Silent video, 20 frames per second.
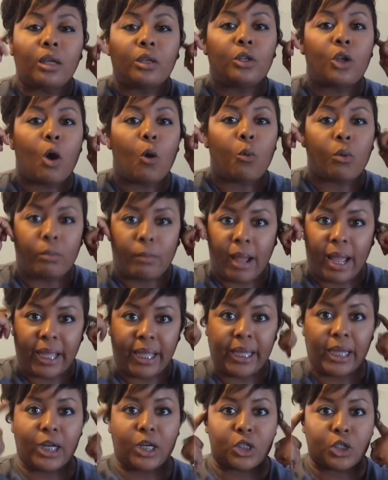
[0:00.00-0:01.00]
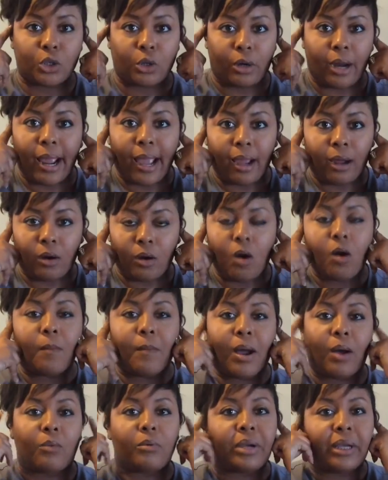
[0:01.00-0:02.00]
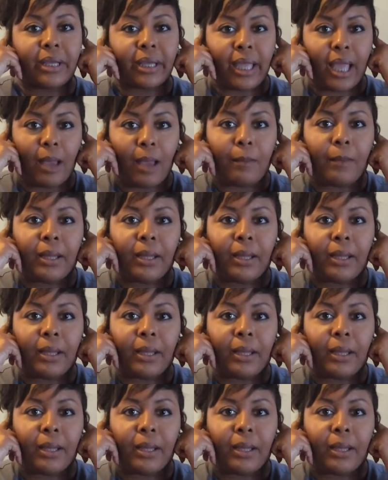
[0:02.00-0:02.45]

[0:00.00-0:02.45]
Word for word: know where my ears are at on my wig cap.